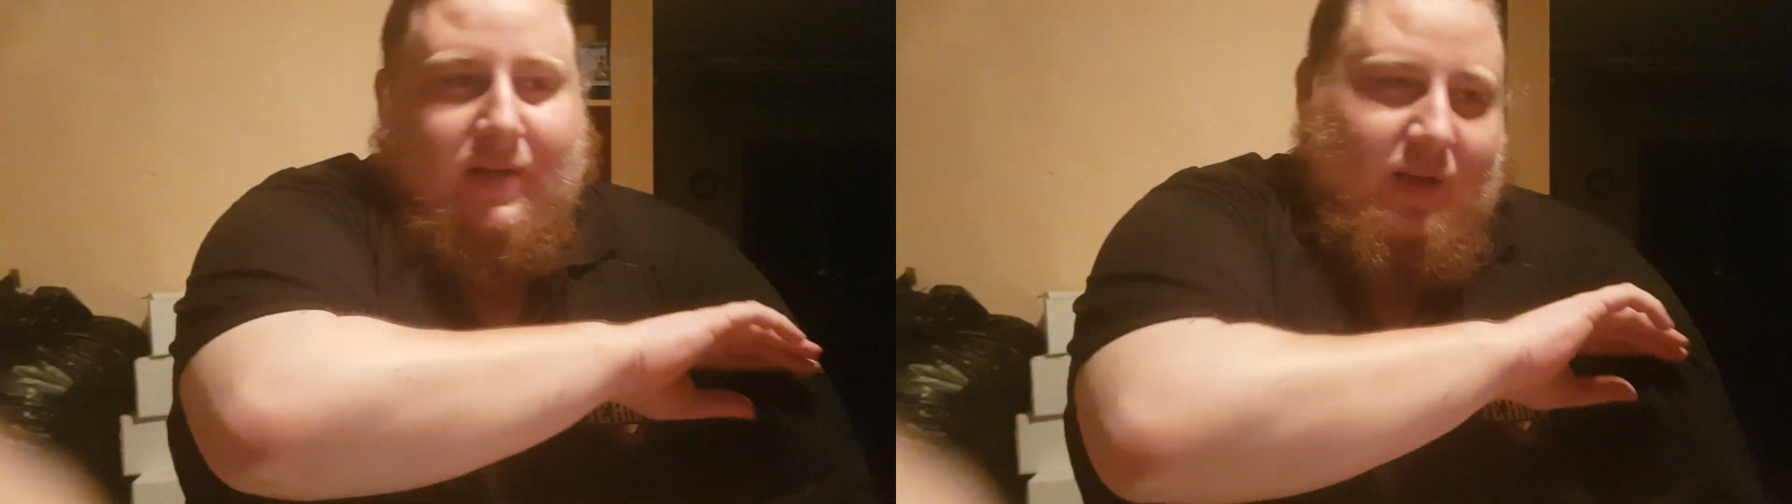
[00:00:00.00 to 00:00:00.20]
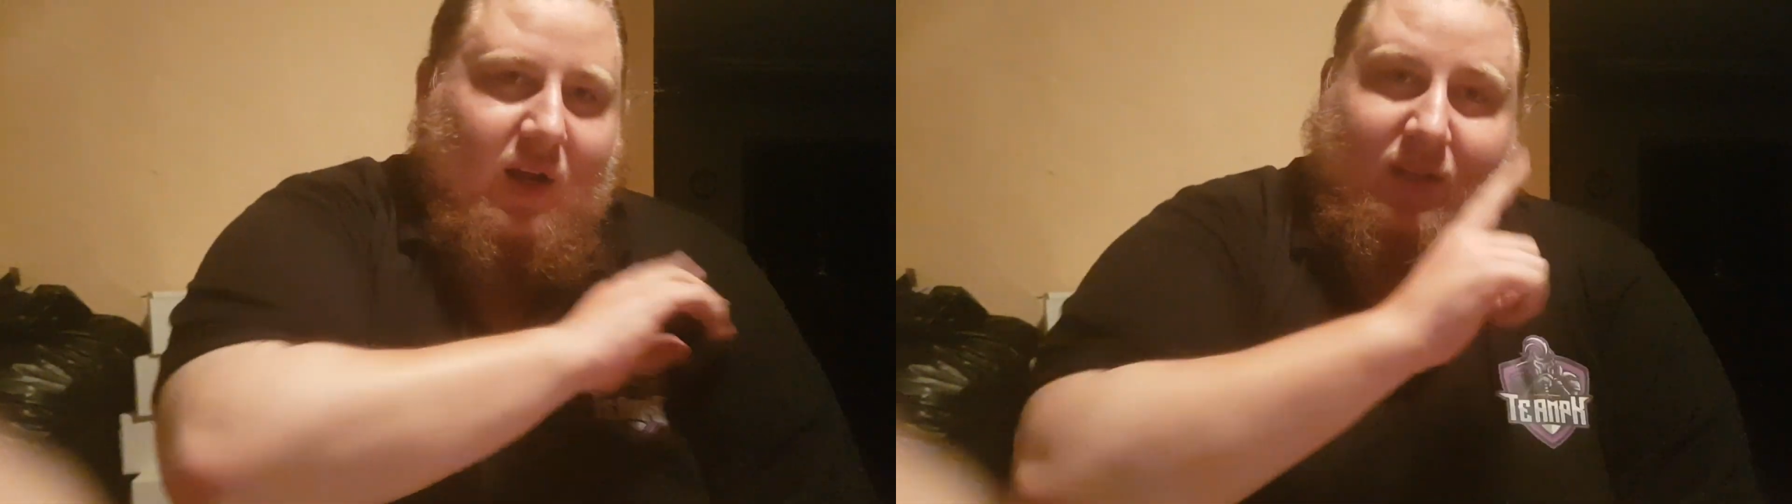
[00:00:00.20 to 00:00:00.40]

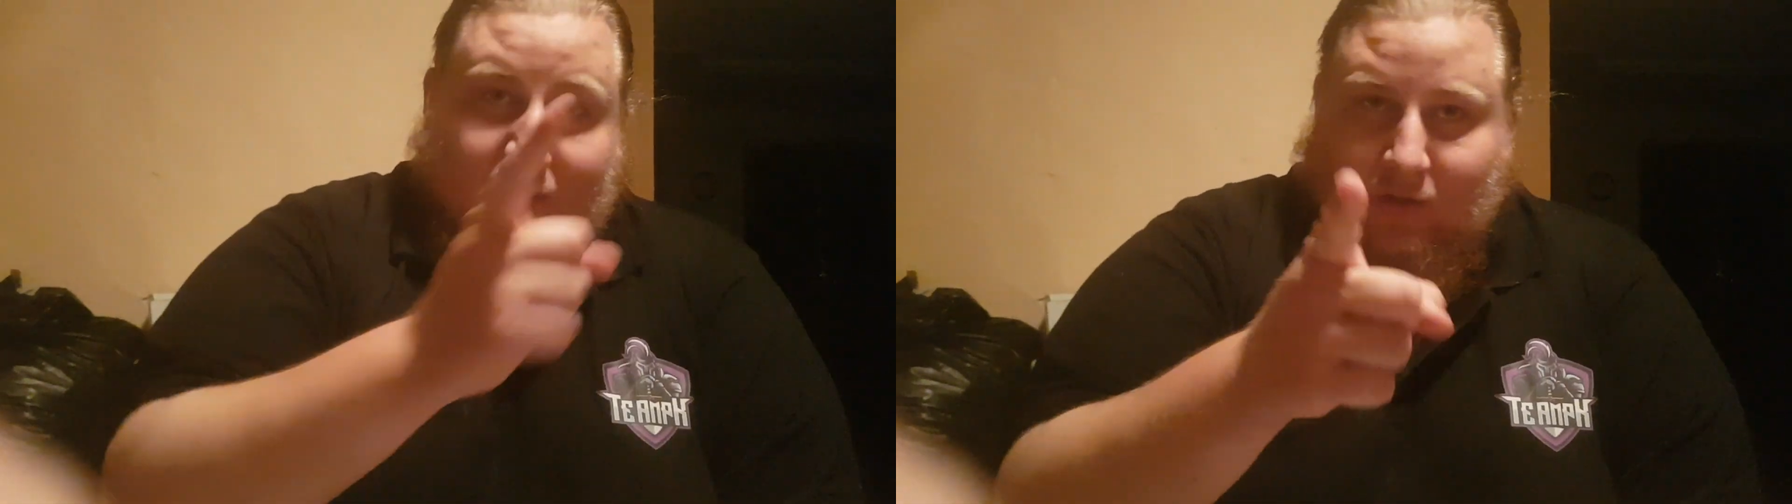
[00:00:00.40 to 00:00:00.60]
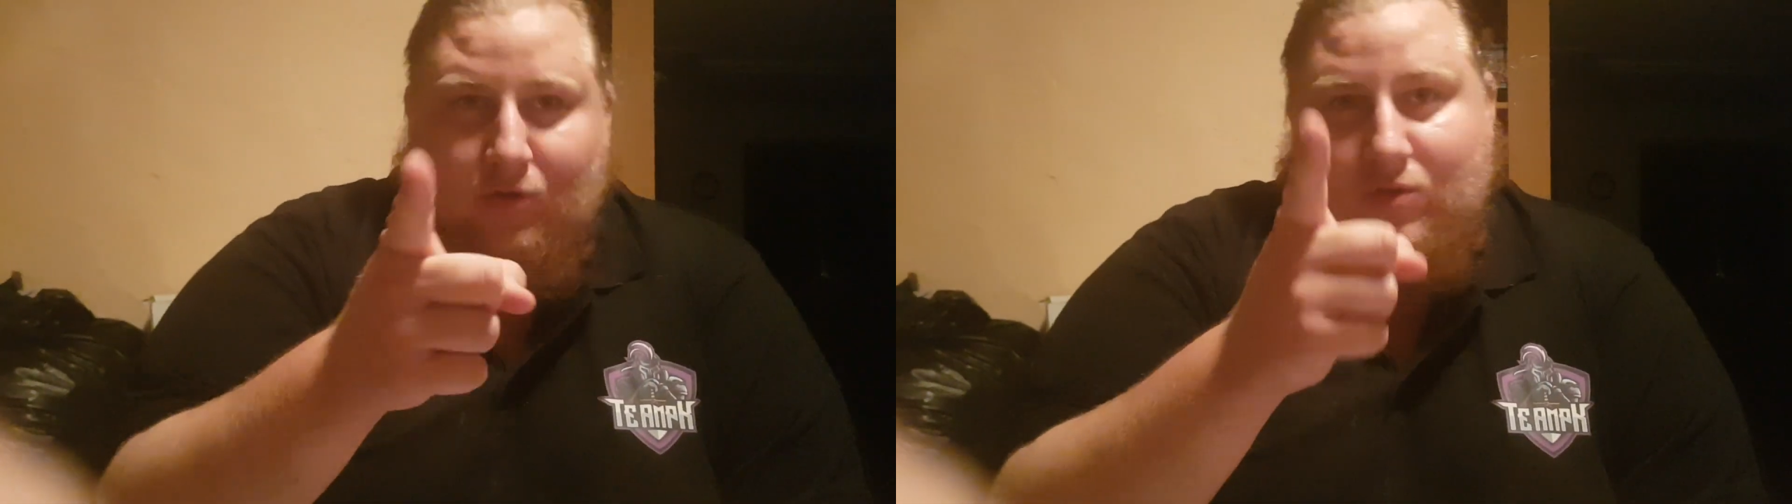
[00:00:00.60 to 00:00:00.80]

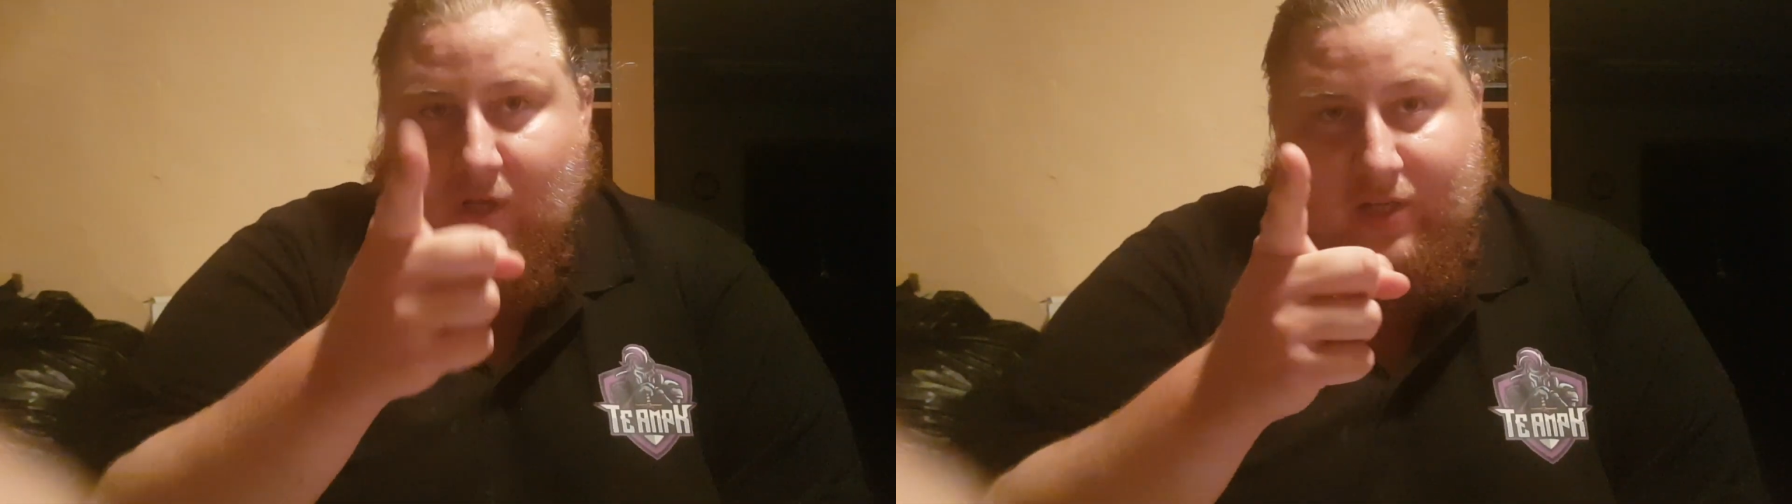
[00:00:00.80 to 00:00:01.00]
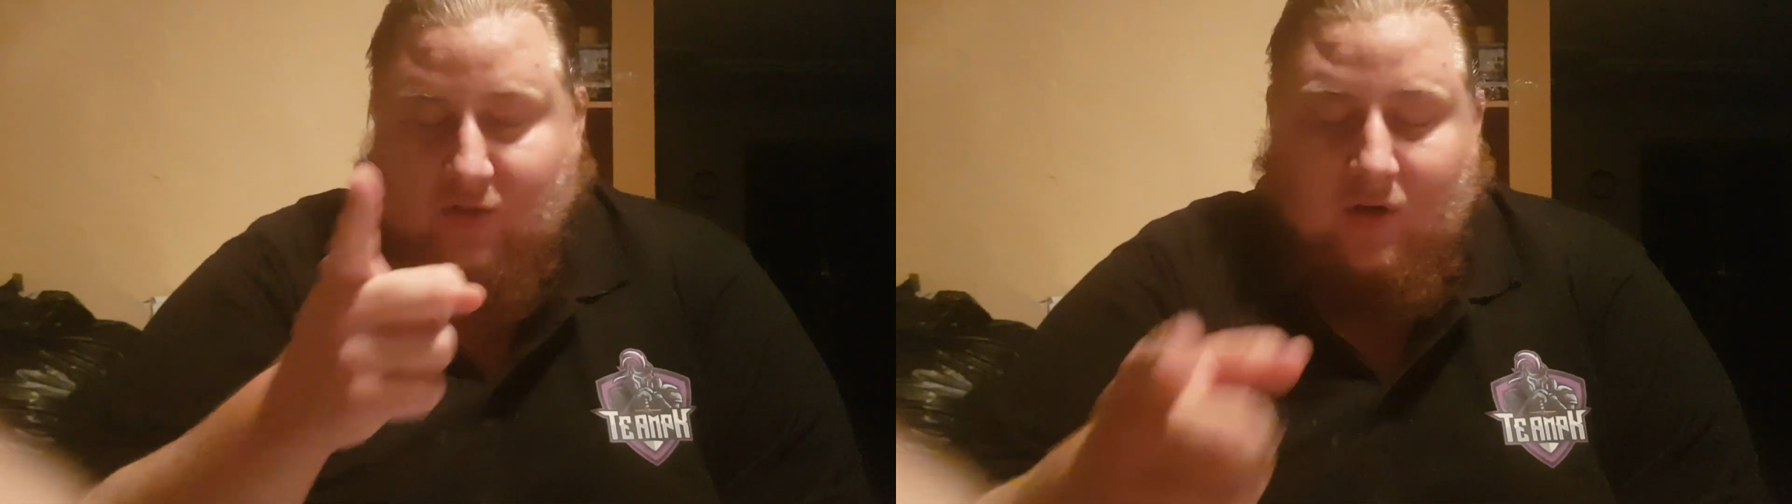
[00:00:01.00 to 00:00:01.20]
Don't you
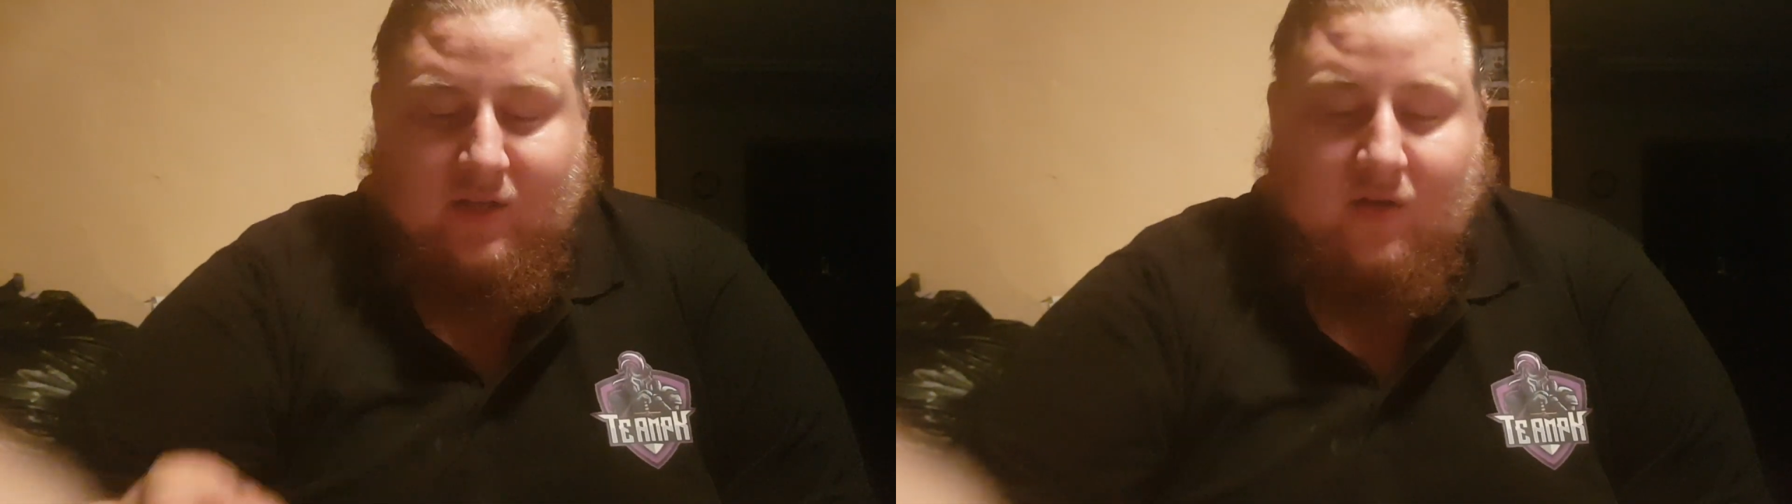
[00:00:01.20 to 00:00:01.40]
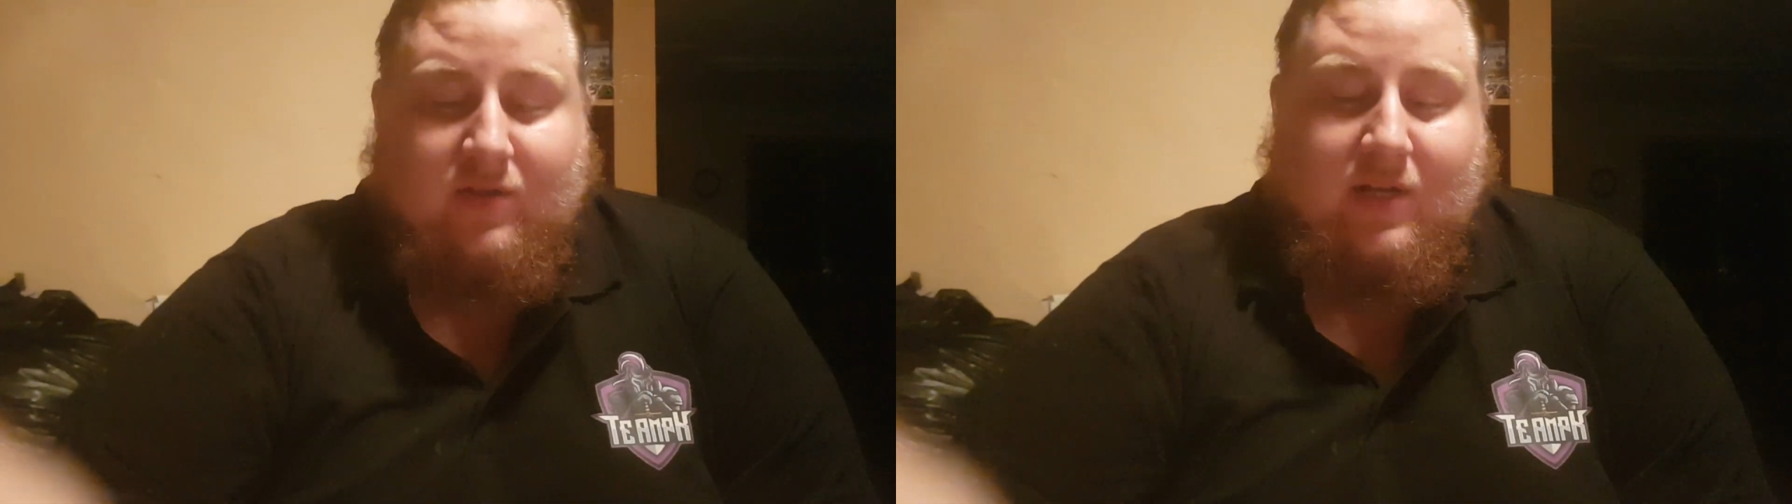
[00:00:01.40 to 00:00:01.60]
judge,
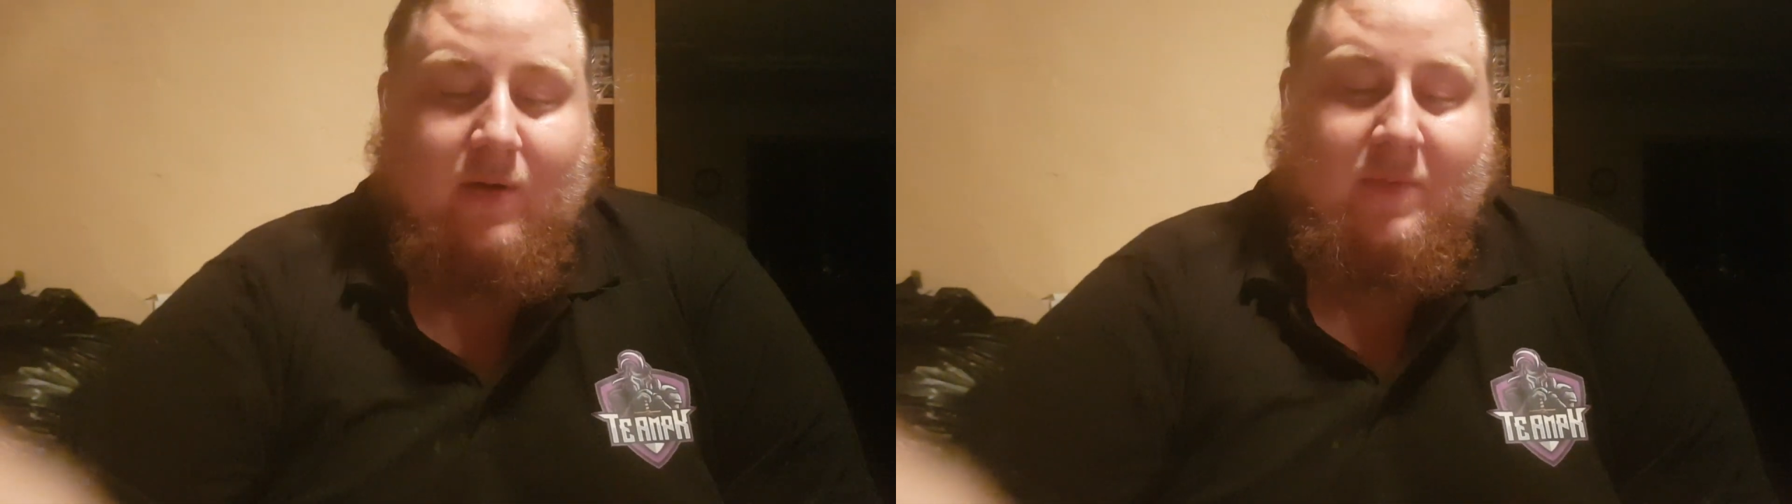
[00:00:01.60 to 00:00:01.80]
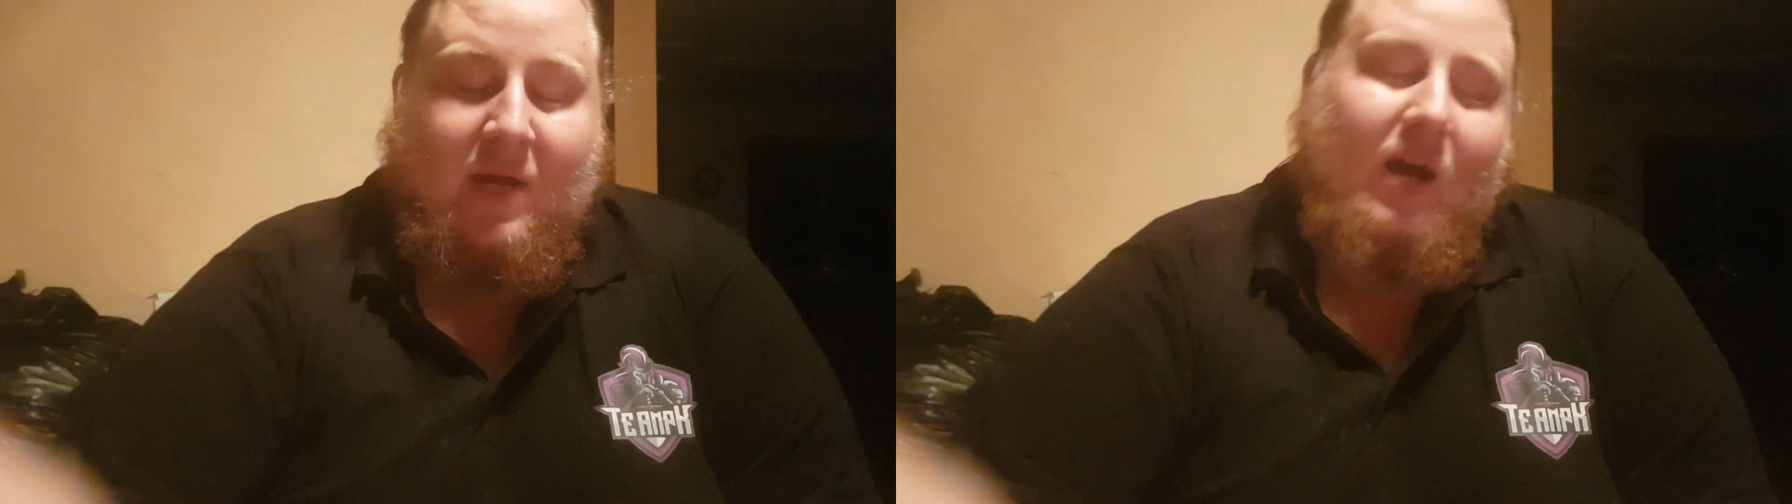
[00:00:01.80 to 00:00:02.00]
right? Don't
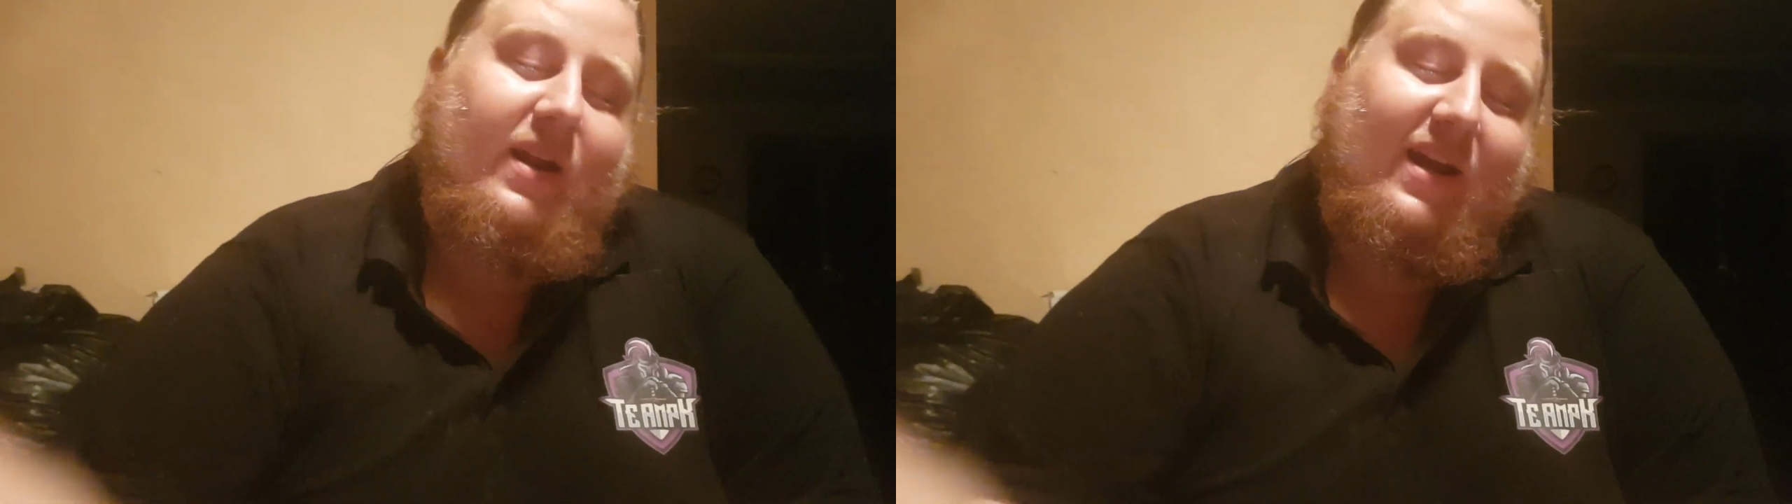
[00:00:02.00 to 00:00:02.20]
start with me.